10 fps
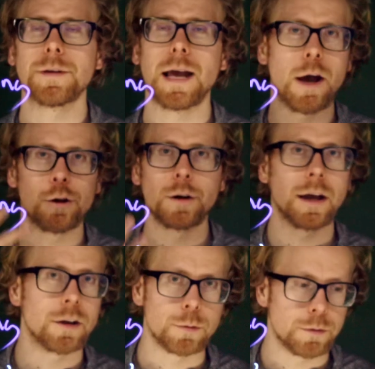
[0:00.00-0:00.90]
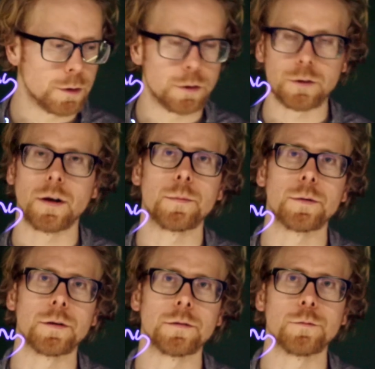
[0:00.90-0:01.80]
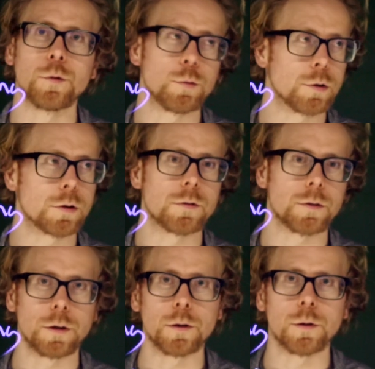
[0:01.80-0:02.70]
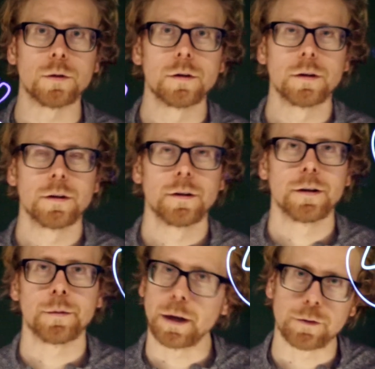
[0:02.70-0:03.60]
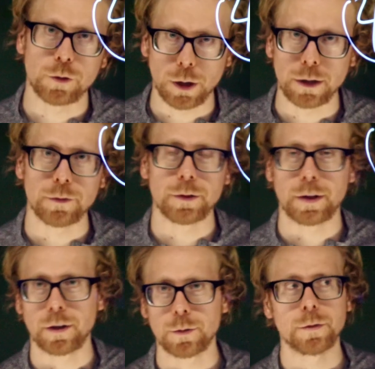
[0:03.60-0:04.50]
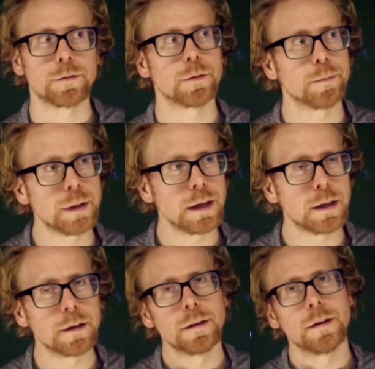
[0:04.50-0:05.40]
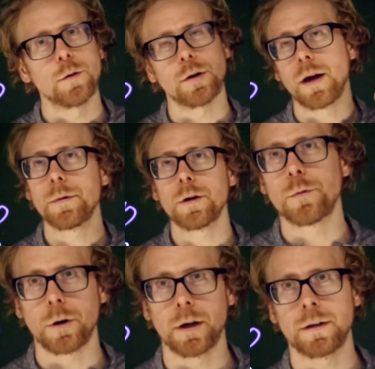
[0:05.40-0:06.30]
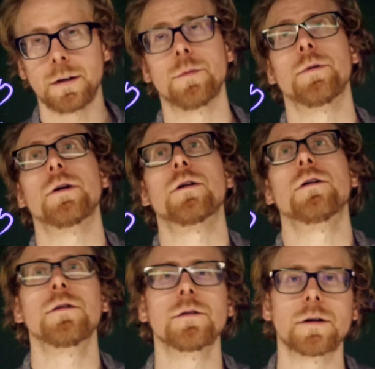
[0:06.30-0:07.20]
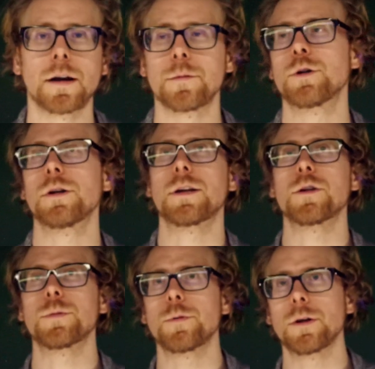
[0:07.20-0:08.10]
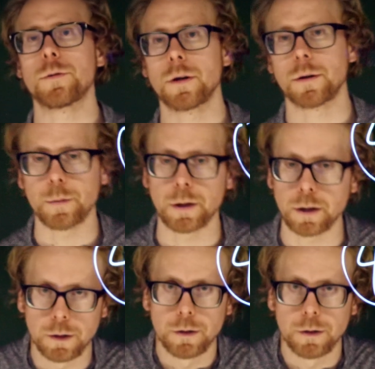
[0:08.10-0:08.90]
how your asthma flares up and what works for you, you may have to try different things. But for me, when I'm in a run and I'm like, oh God, I'm trying to catch my breath, I'm like